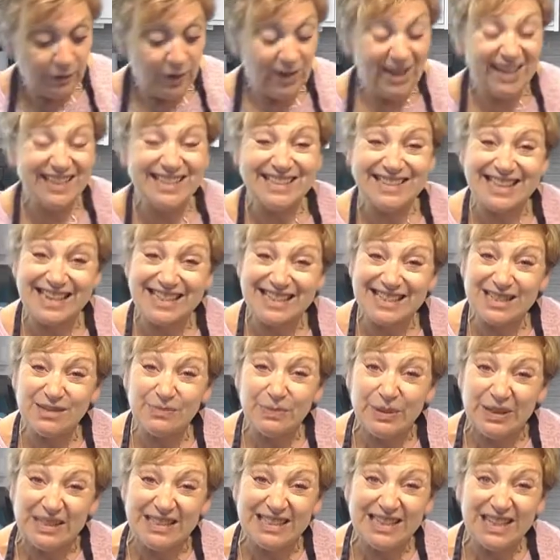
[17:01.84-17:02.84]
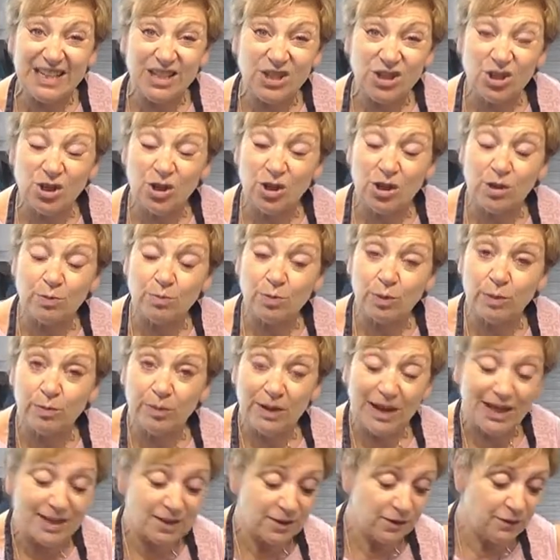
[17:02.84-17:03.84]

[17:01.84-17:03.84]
you like sesame seeds, you could probably add a